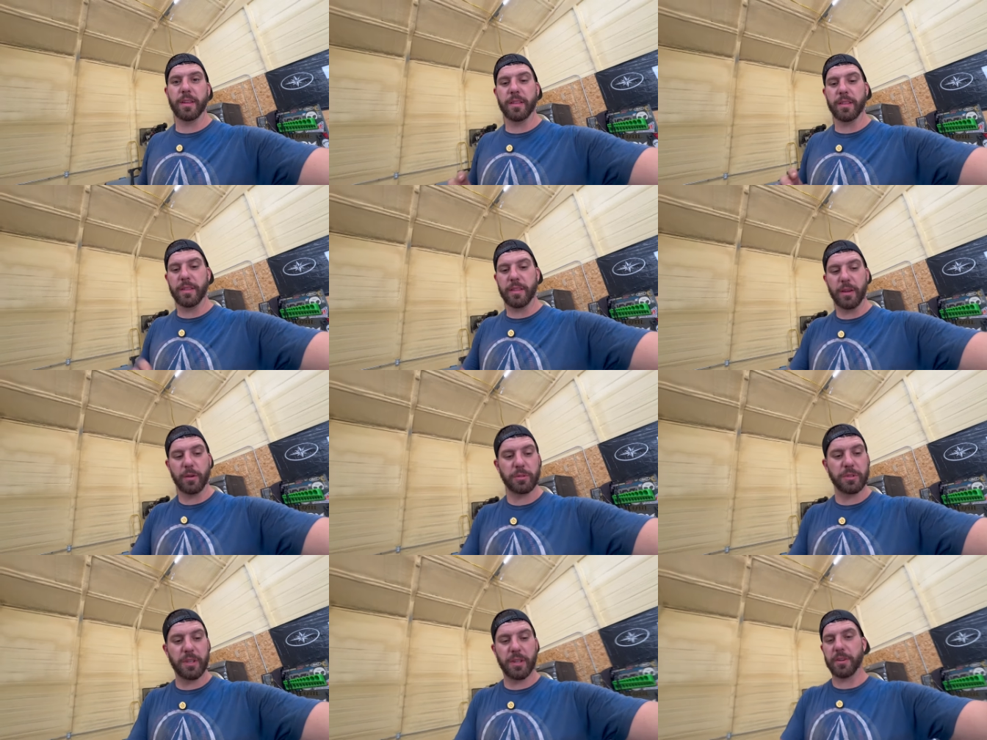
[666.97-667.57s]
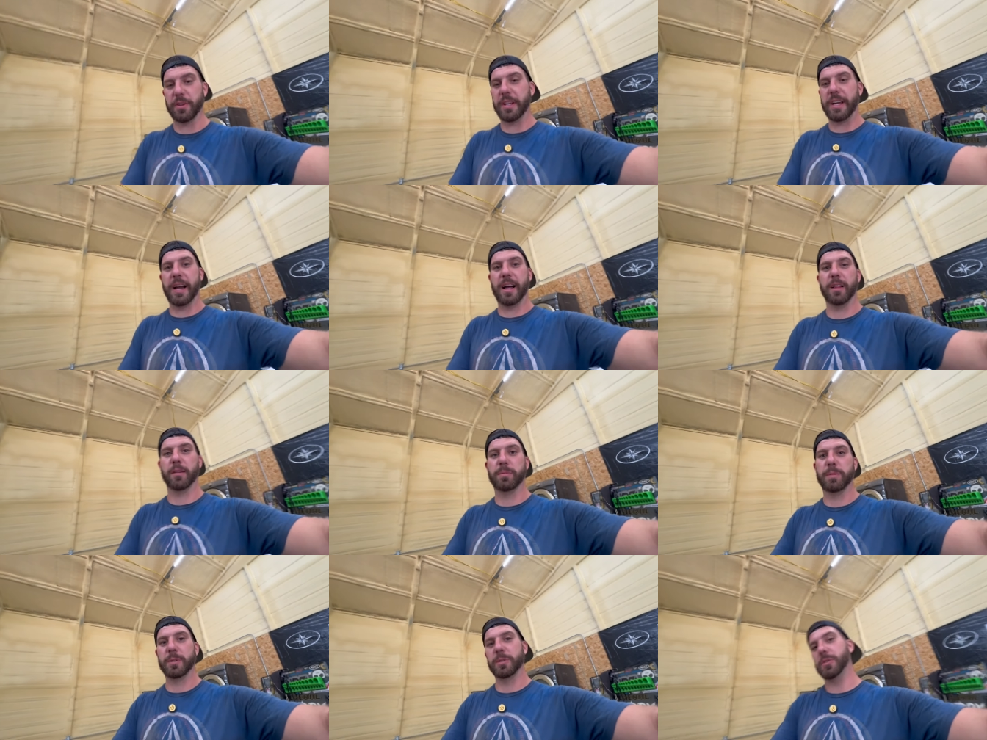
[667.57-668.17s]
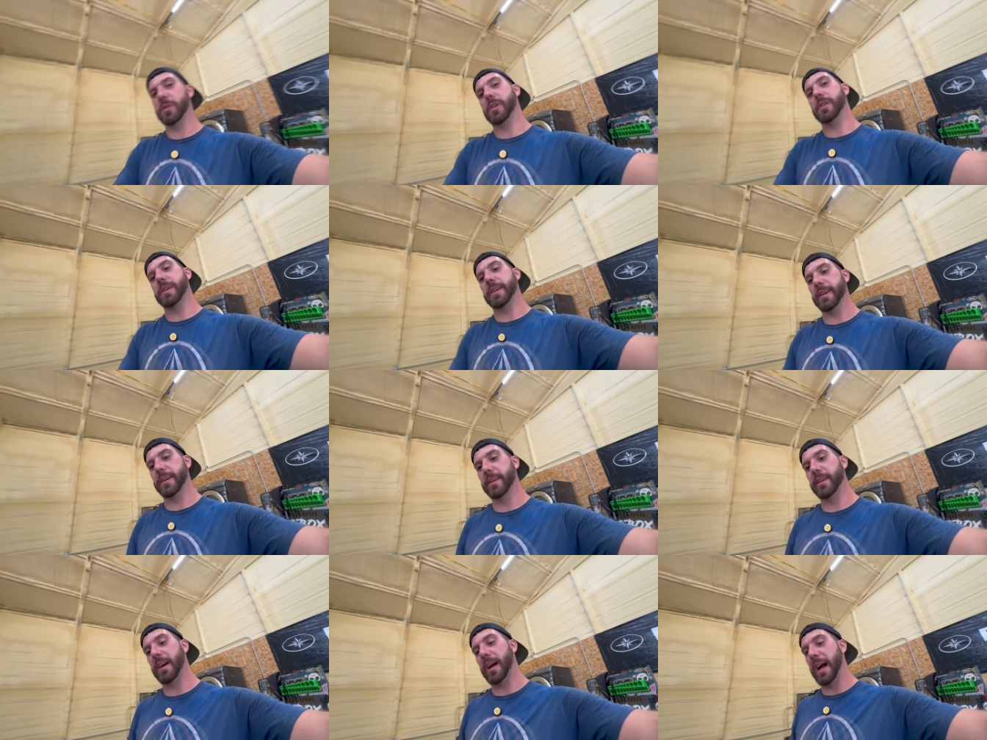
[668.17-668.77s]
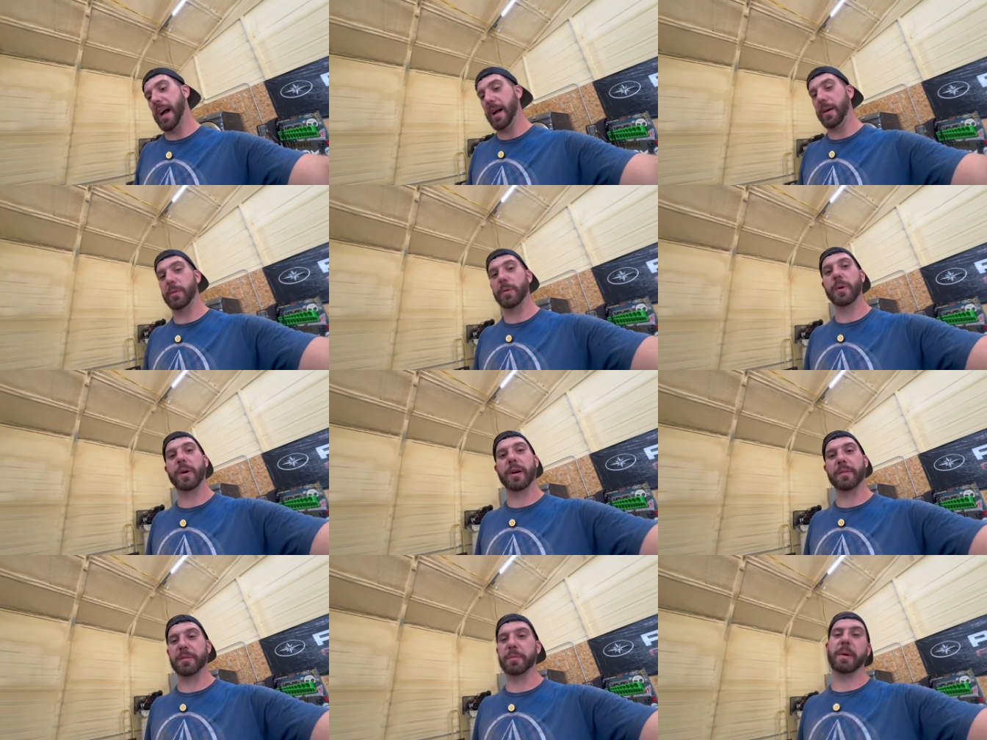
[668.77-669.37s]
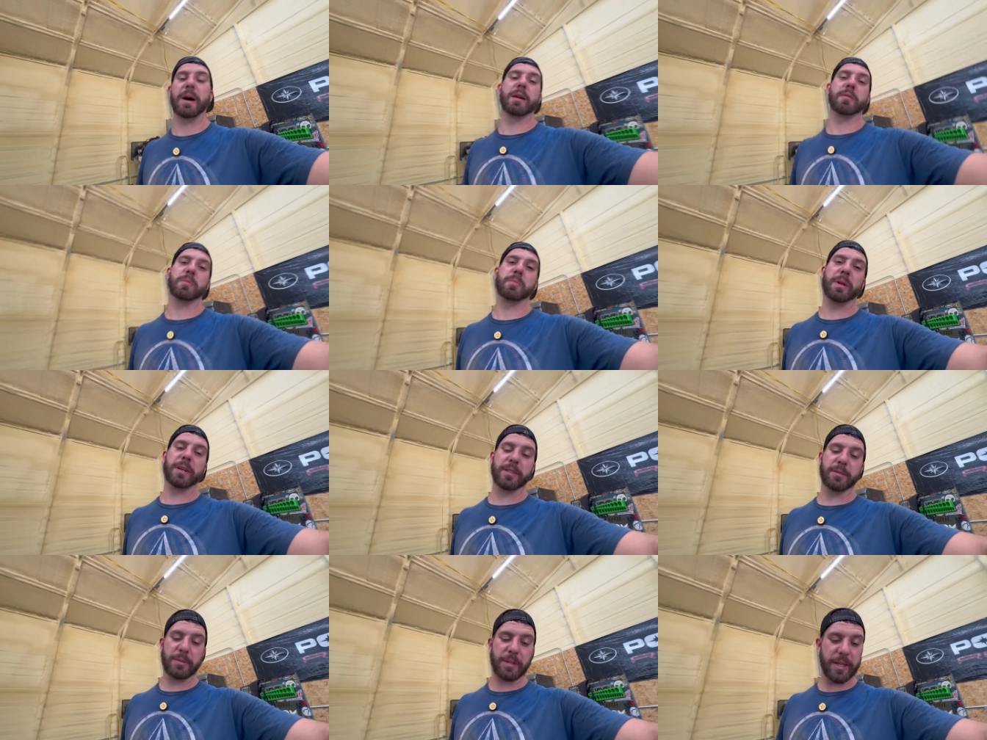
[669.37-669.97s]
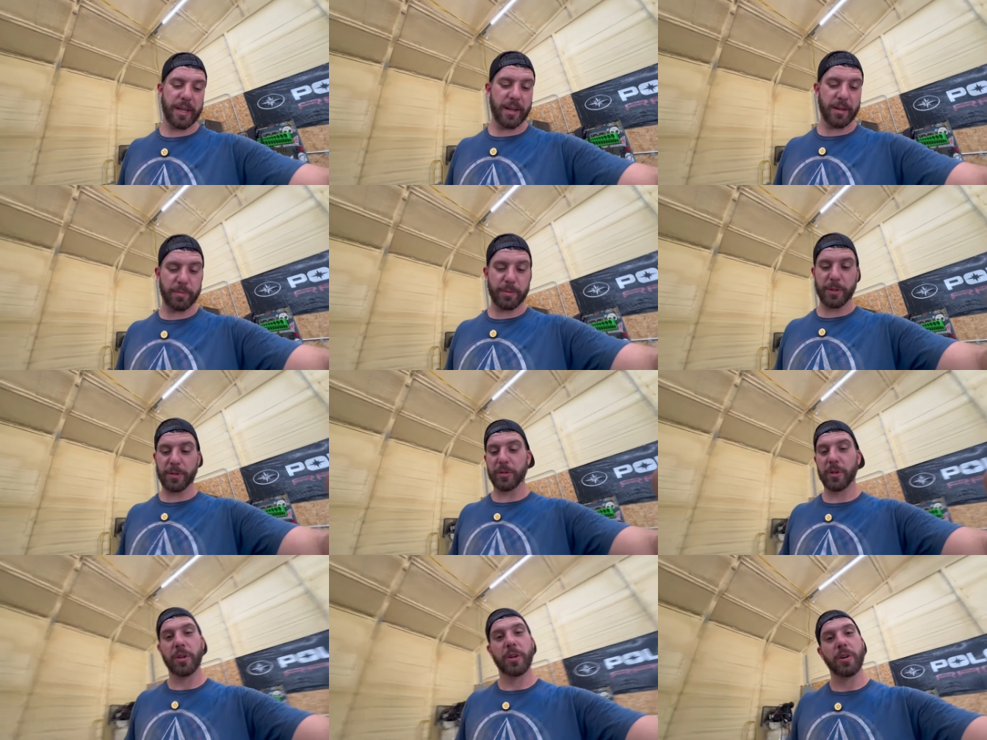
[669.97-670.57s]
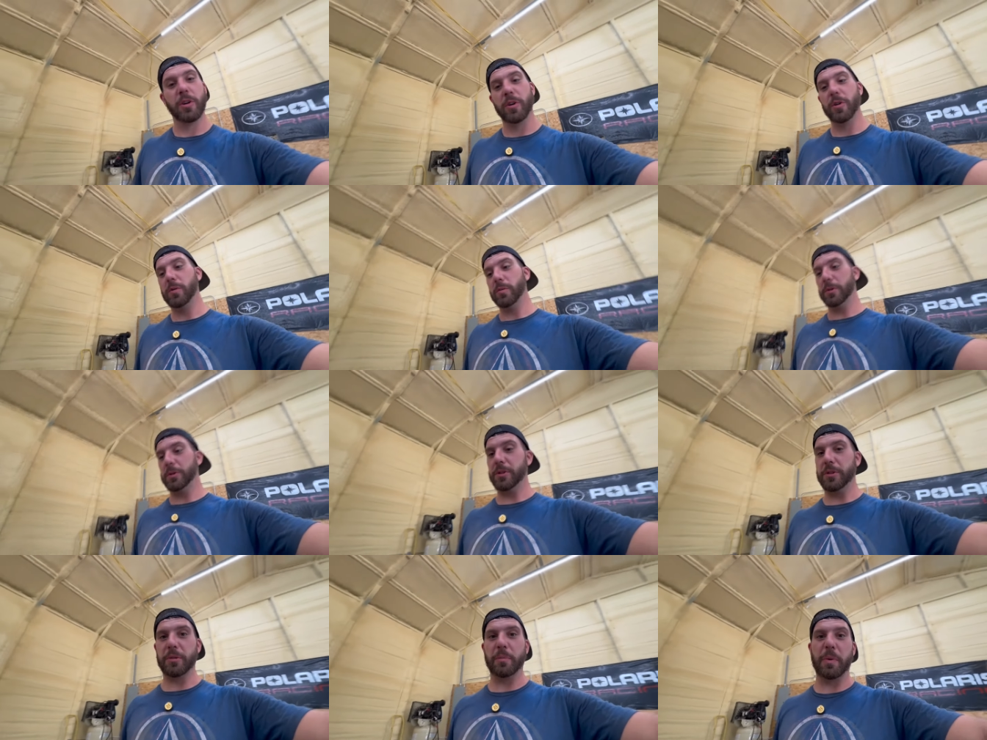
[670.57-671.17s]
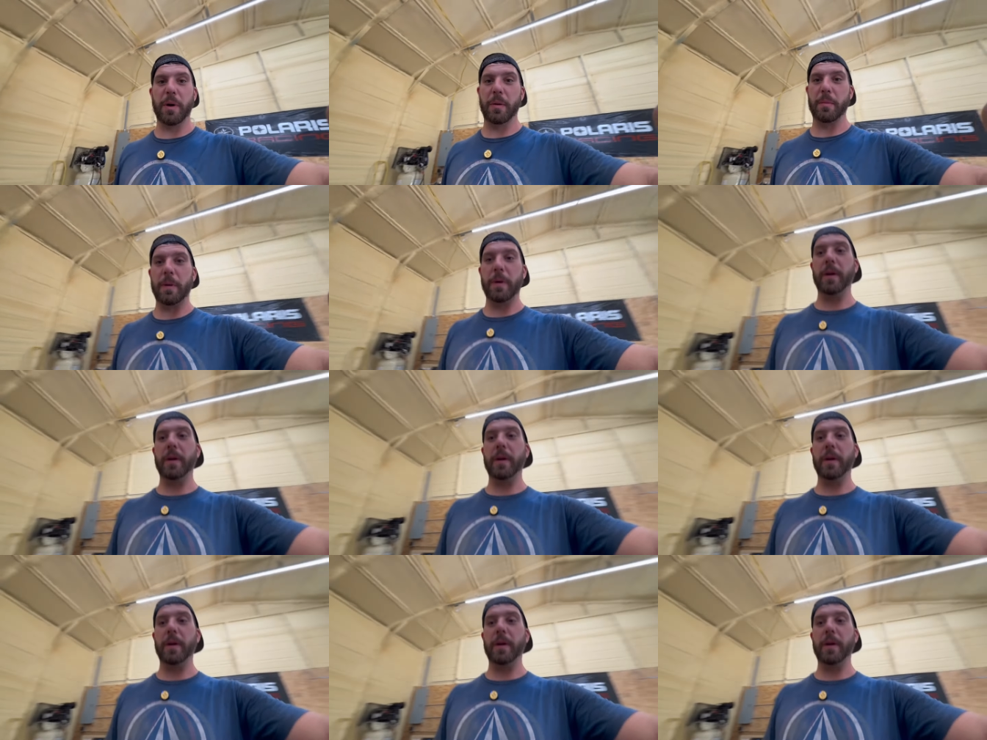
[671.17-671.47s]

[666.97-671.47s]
those other calipers on here. I will have to buy replacement calipers, which is a bummer.